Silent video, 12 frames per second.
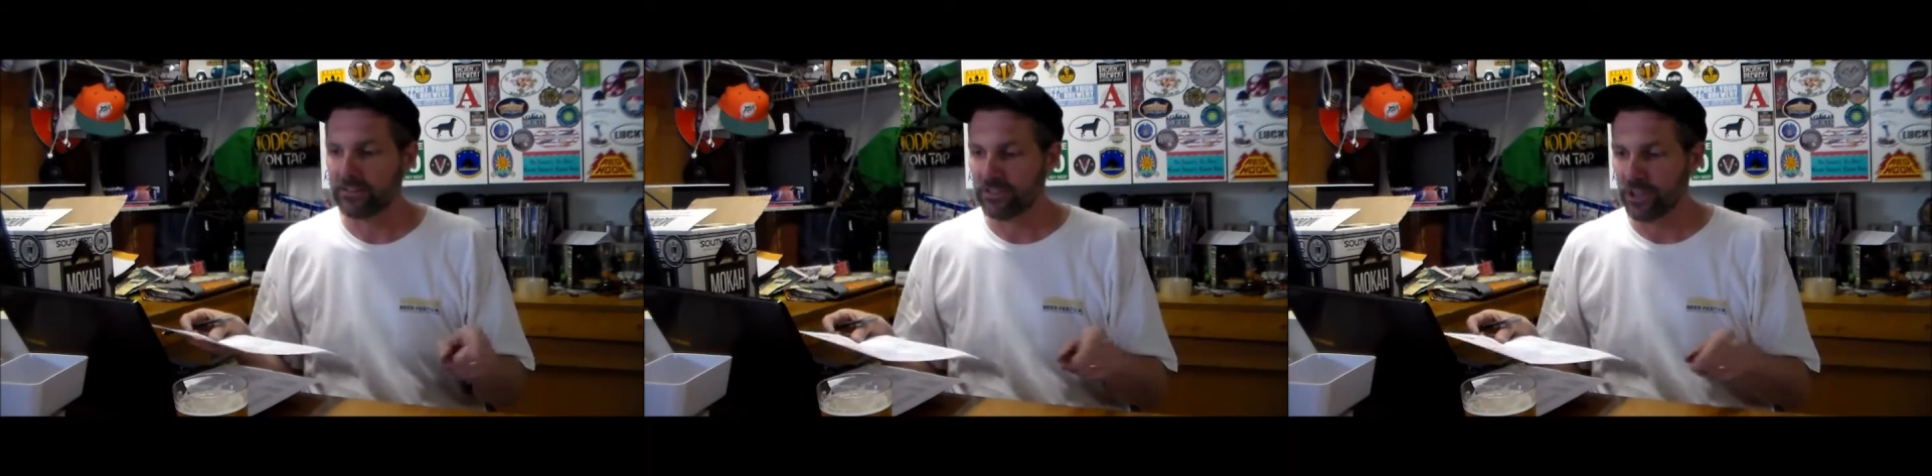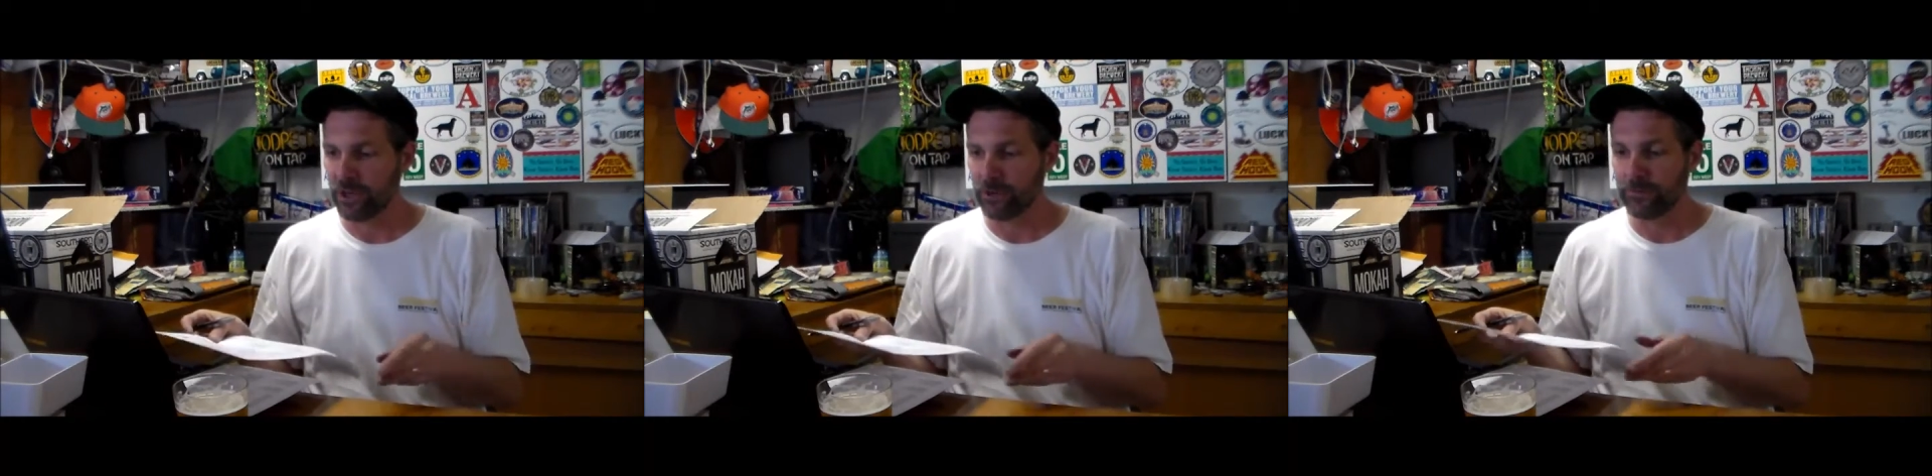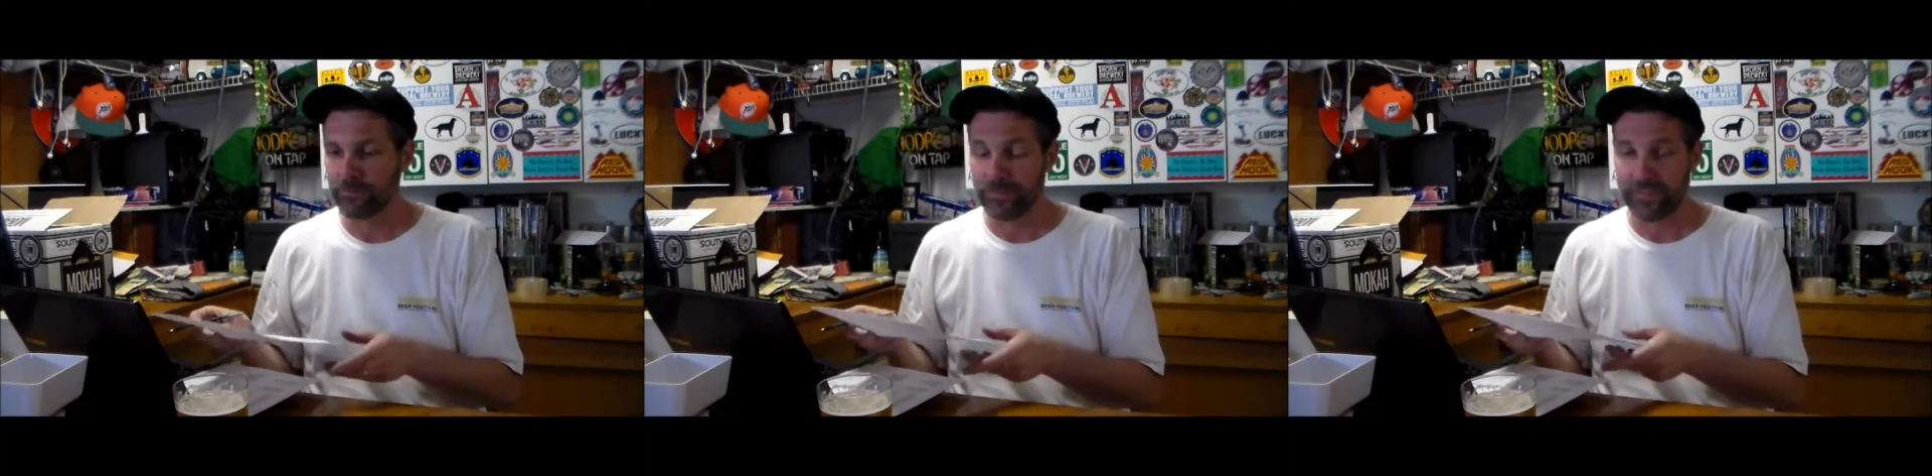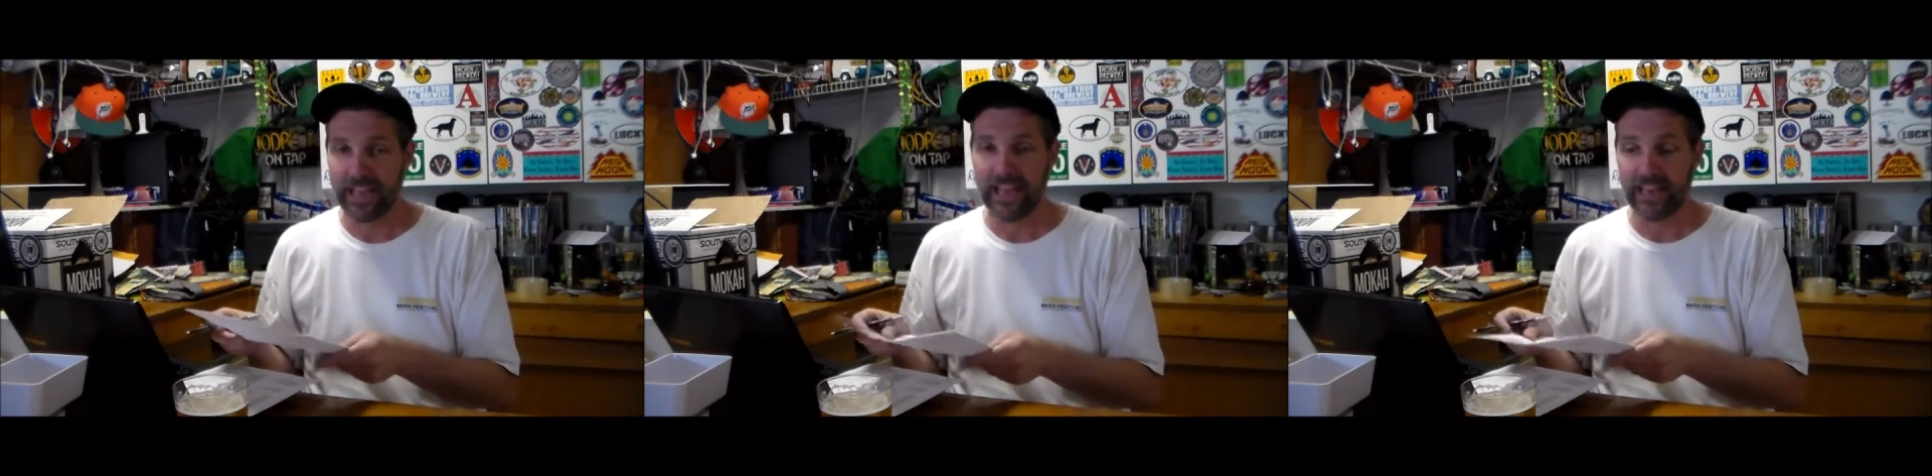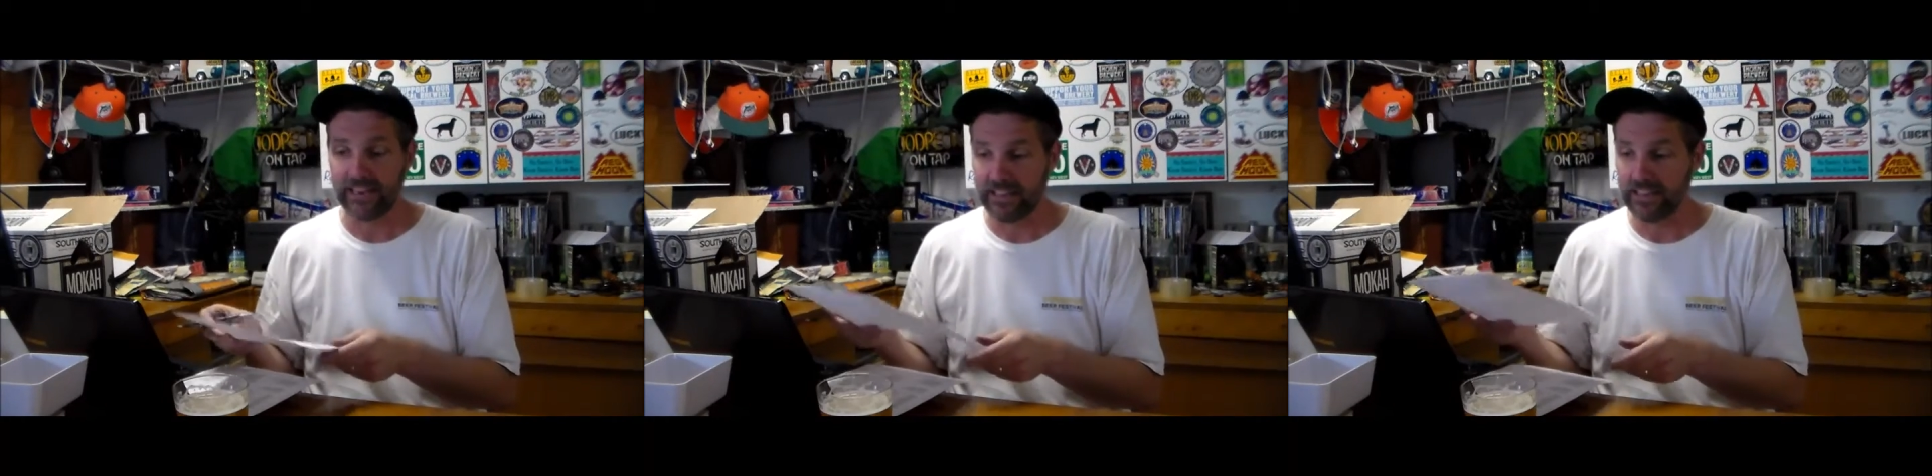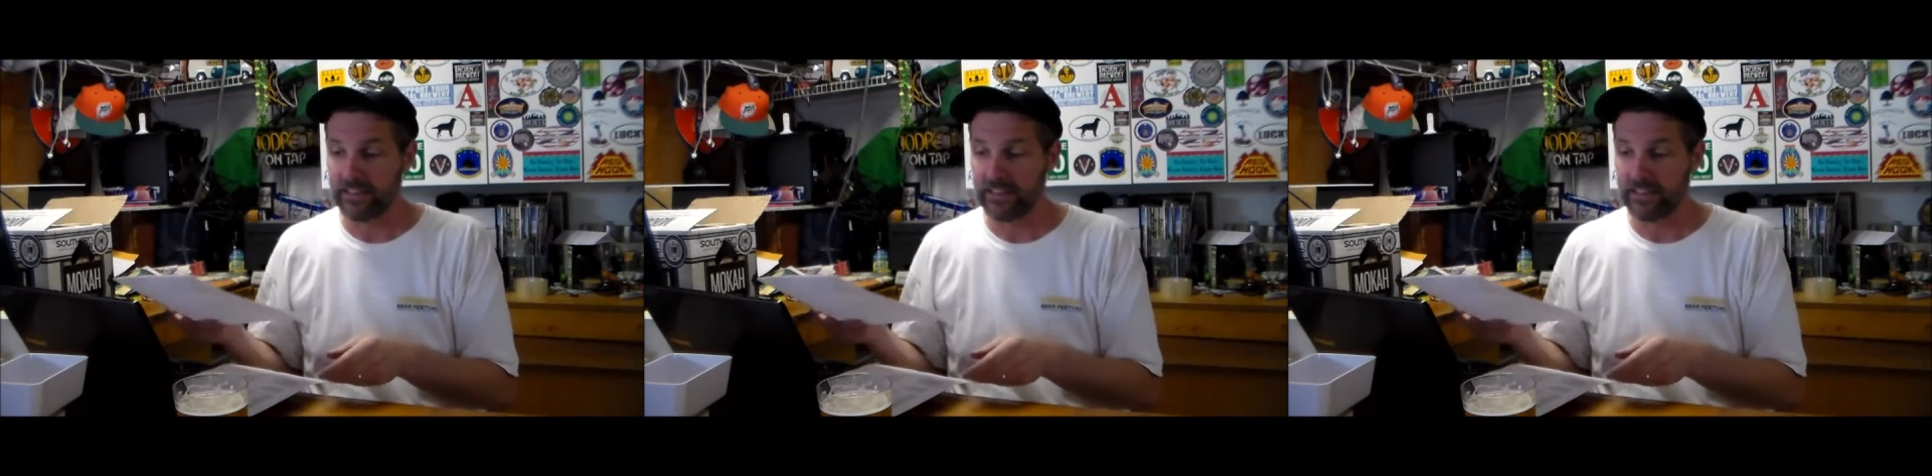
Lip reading: So that